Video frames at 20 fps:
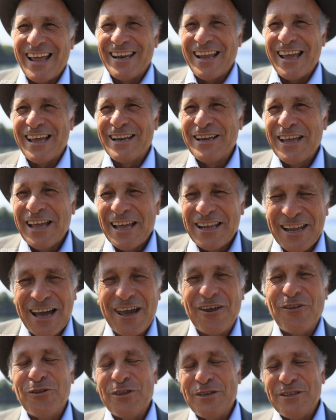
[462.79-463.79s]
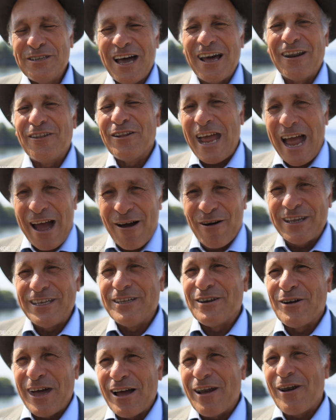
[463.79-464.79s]
and, and not only not only how I,
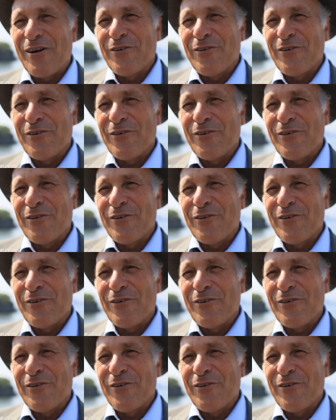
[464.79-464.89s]
you know I